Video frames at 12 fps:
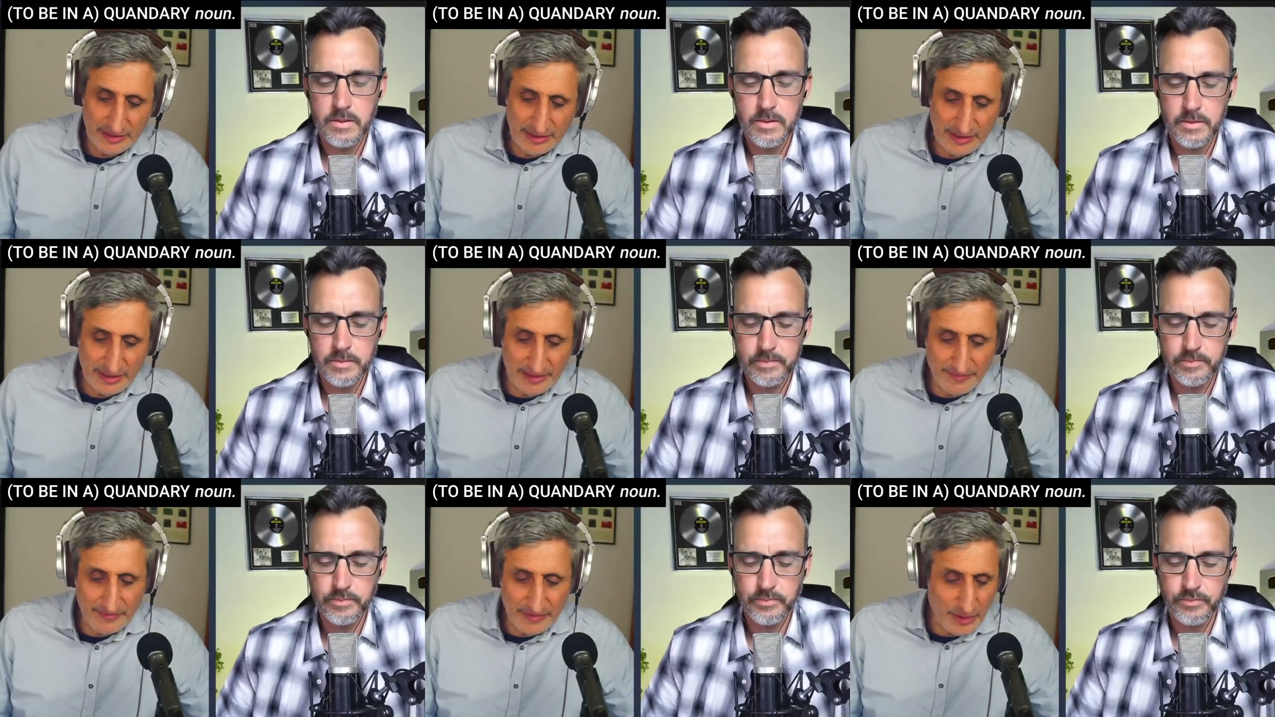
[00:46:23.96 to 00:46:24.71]

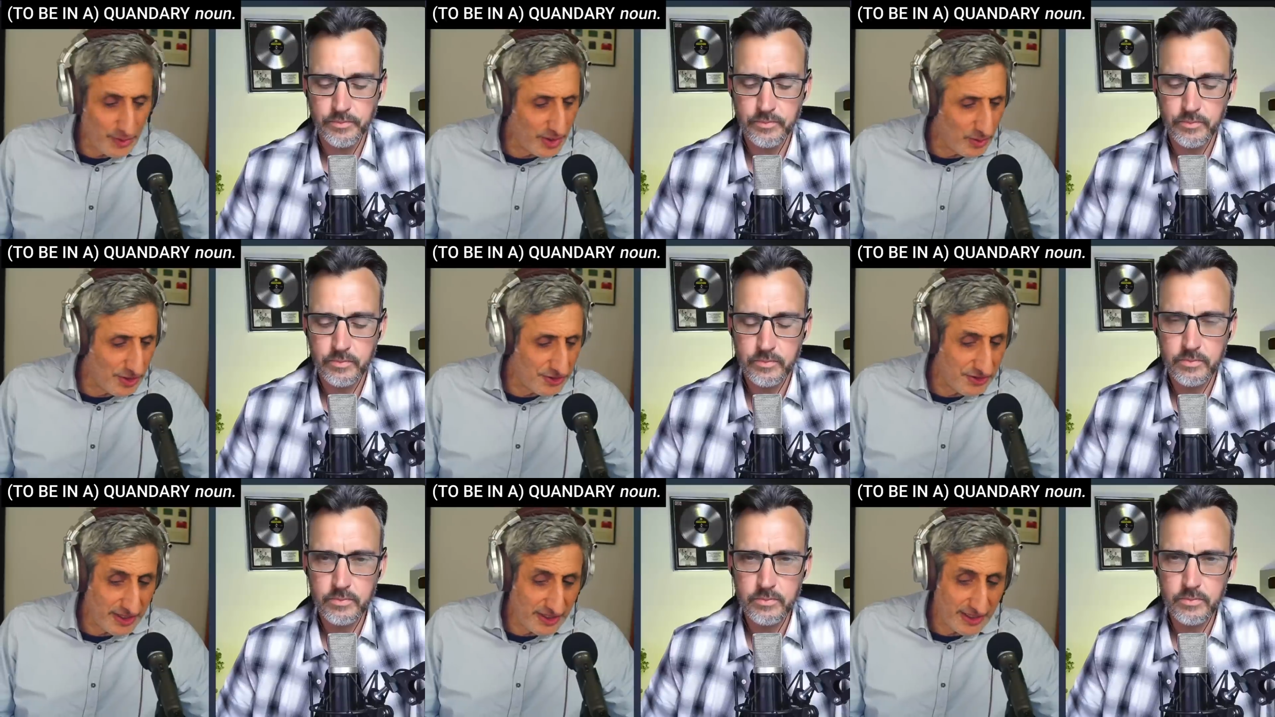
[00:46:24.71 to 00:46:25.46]
Speaker 1: Um, are you in a
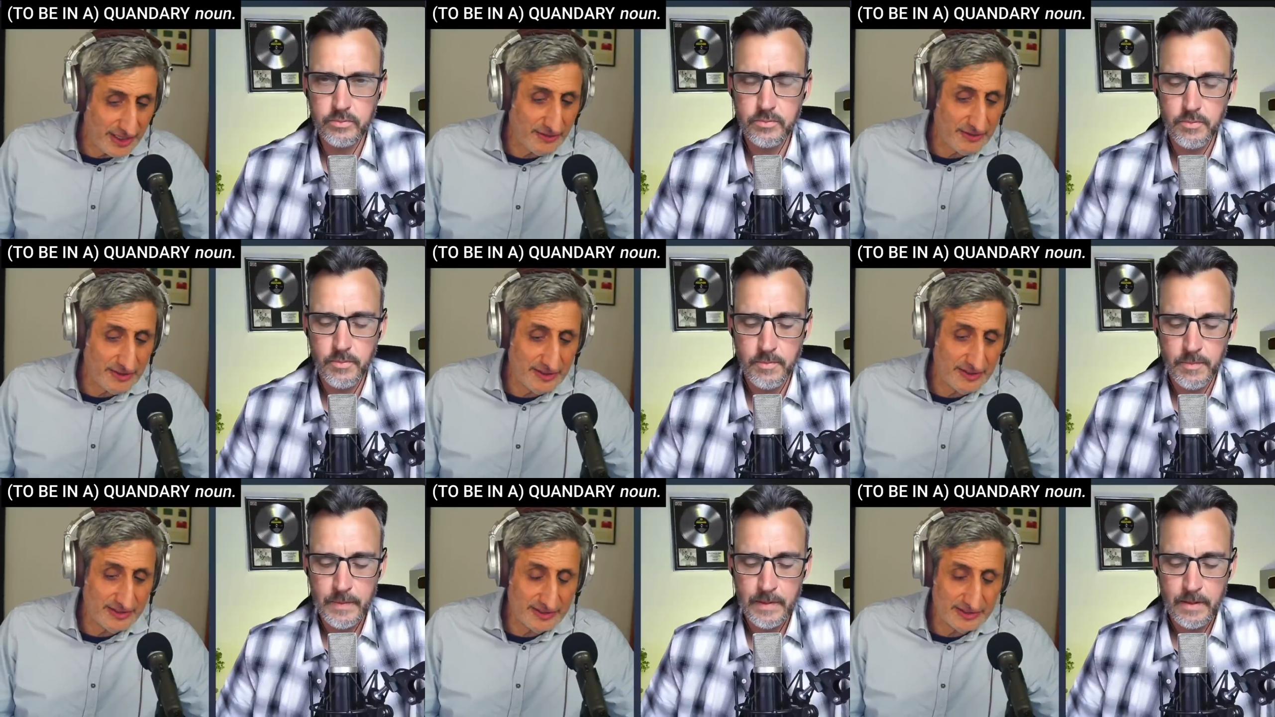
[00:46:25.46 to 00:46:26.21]
quandary now?
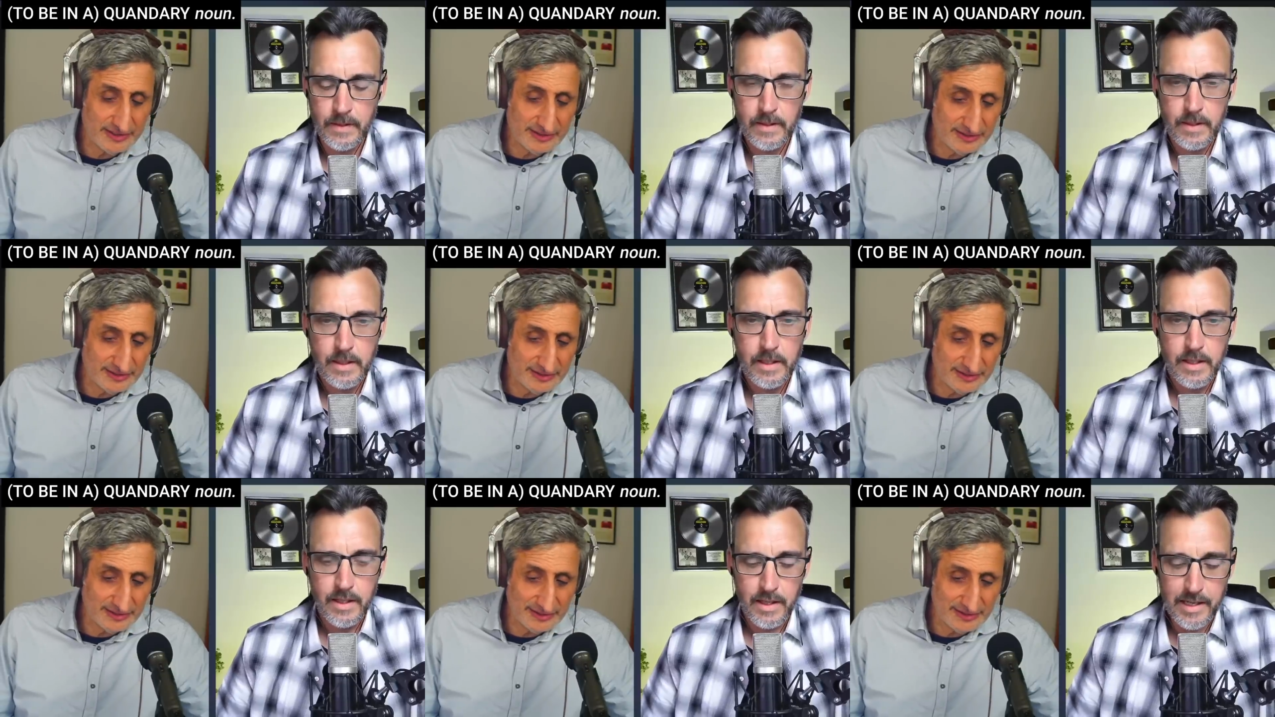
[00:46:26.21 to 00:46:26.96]

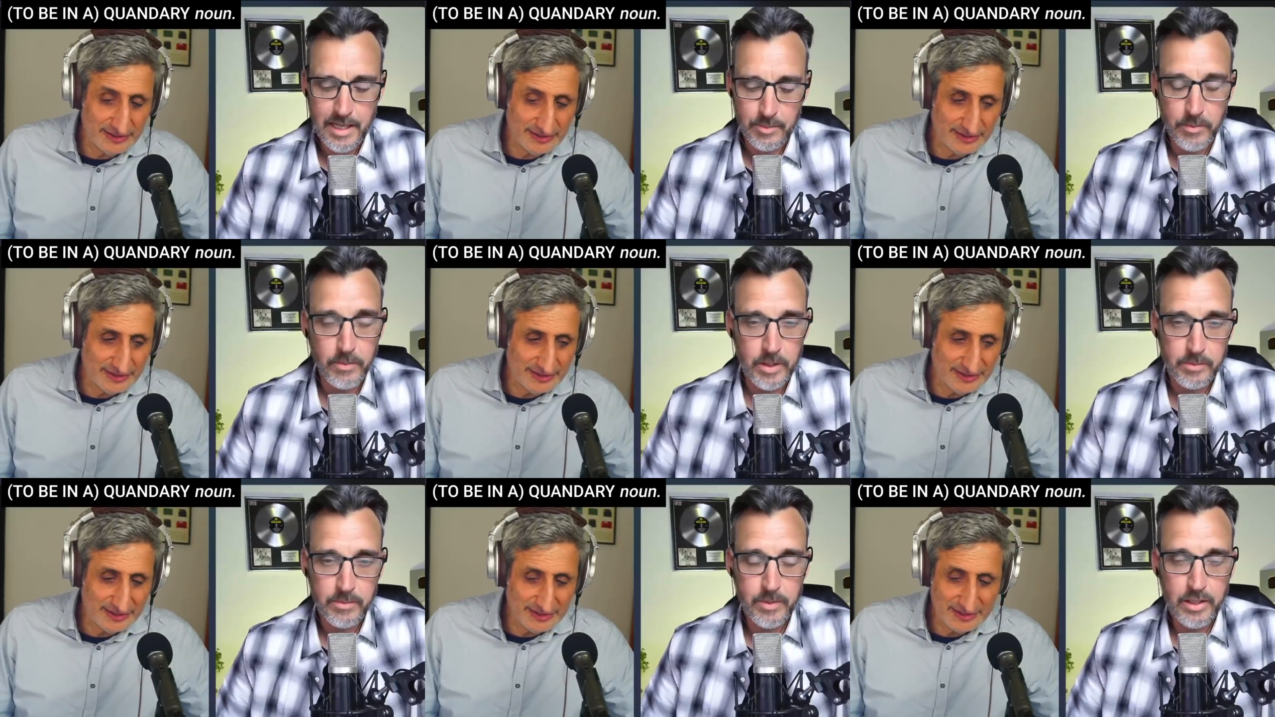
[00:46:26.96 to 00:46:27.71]
Speaker 2: I am.
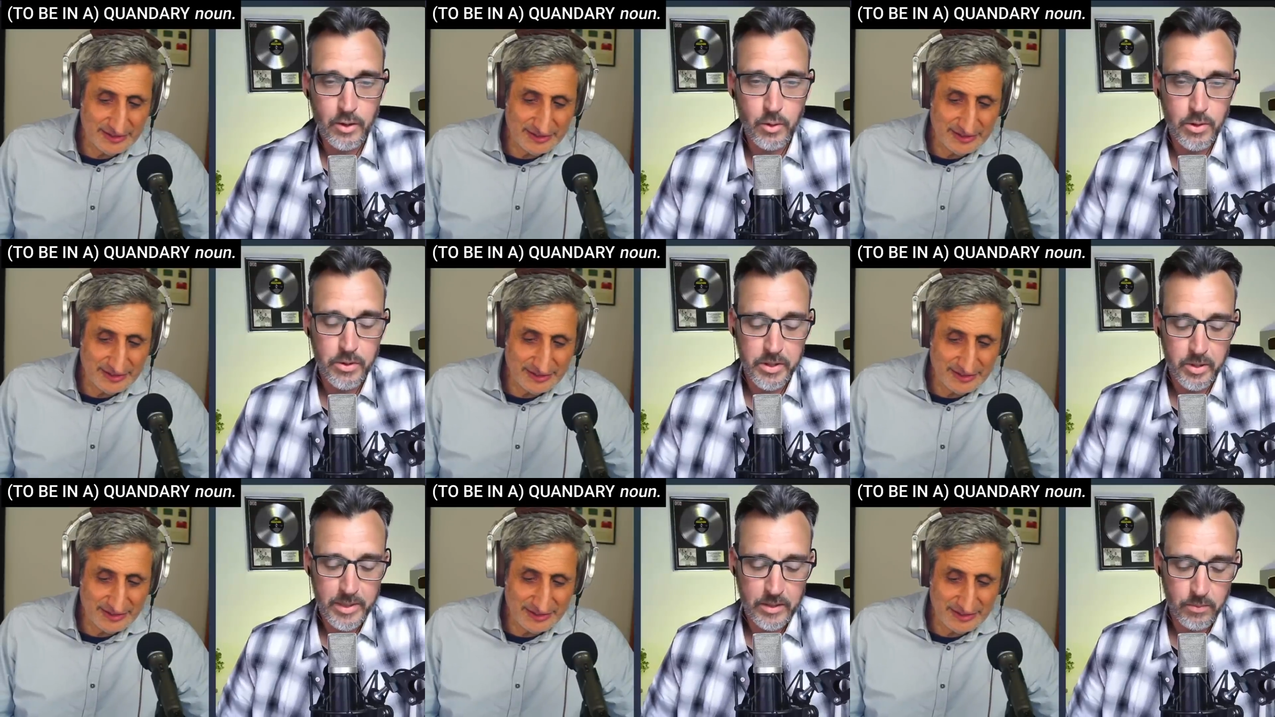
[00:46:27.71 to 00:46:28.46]
I'm in a
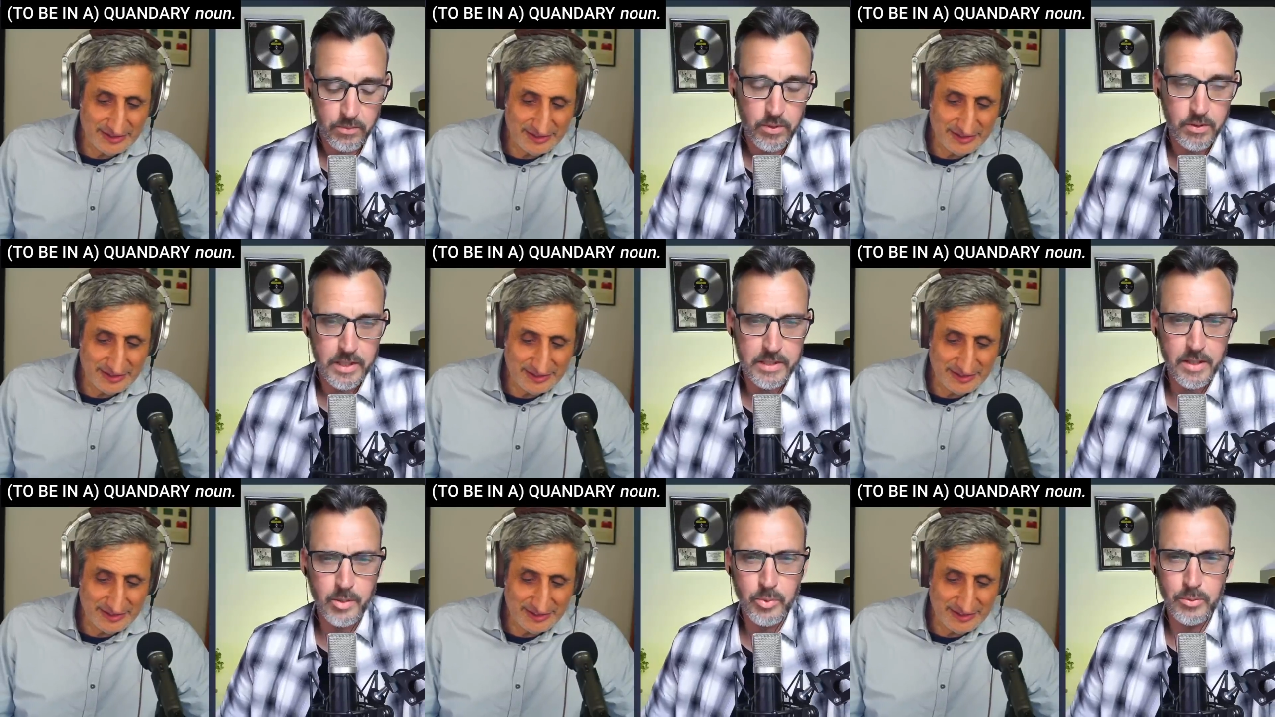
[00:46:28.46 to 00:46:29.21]
quandary about what
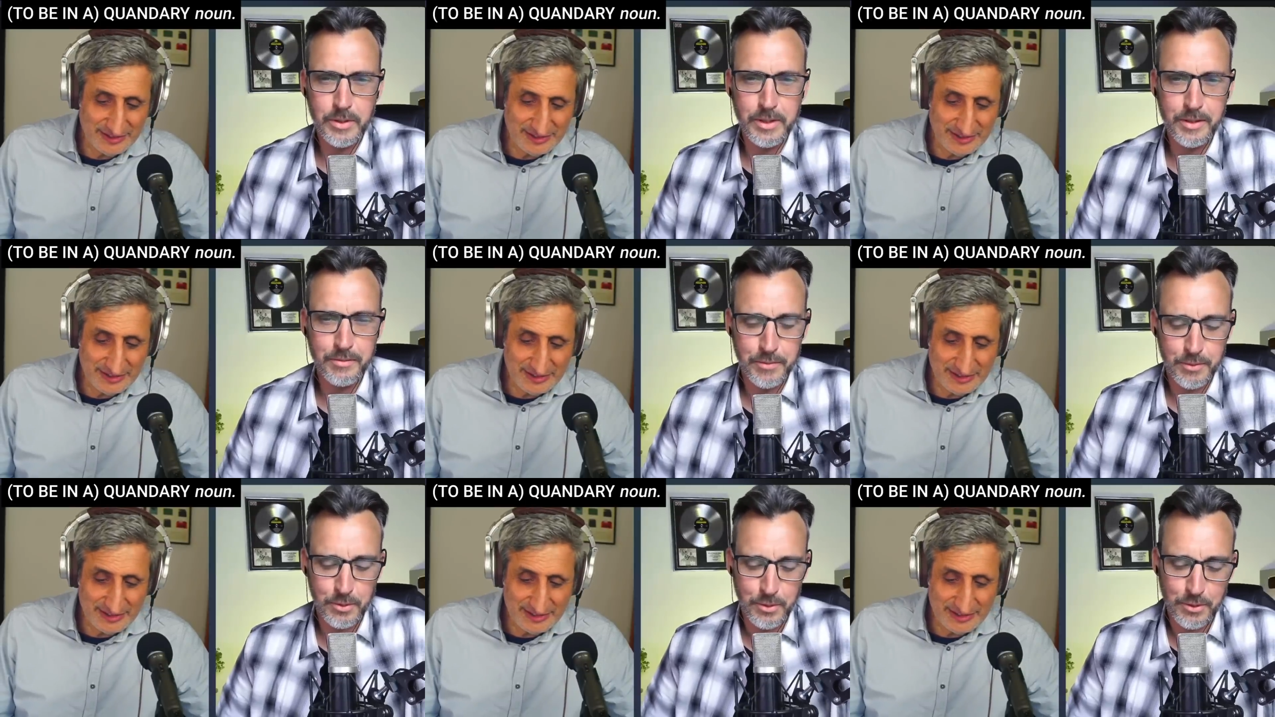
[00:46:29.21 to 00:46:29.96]
example to
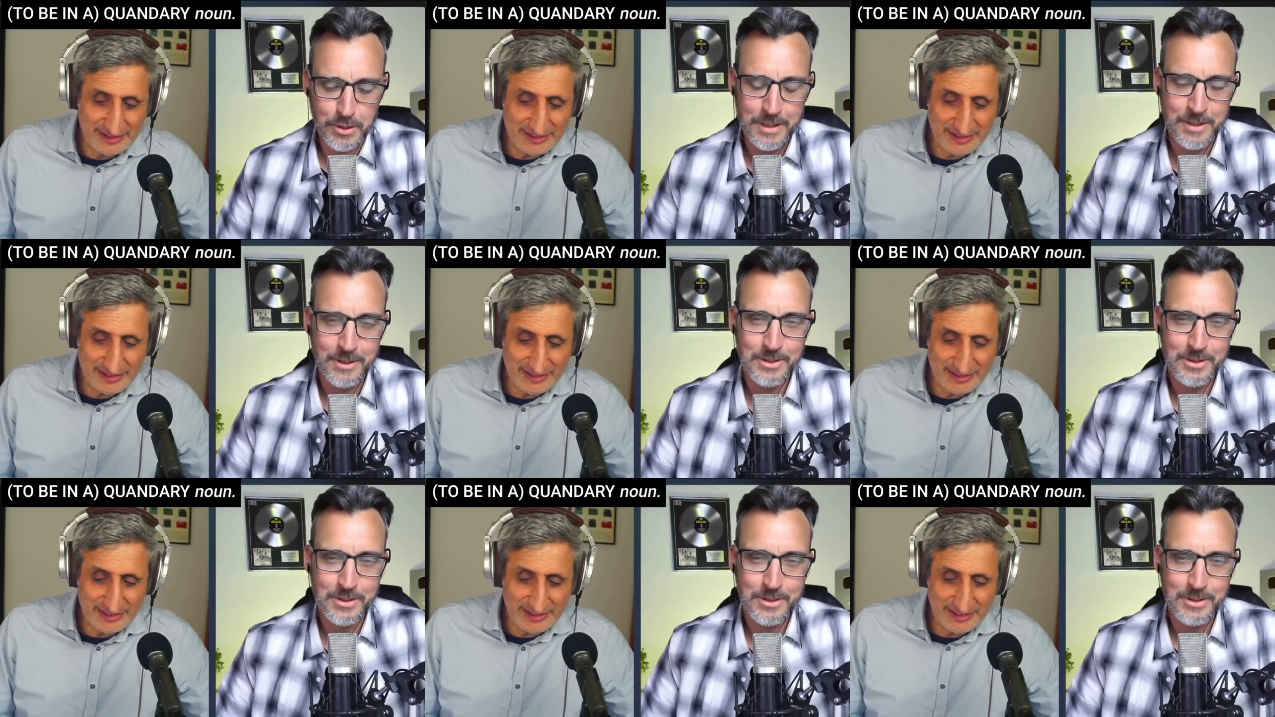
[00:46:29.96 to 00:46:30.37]
give, or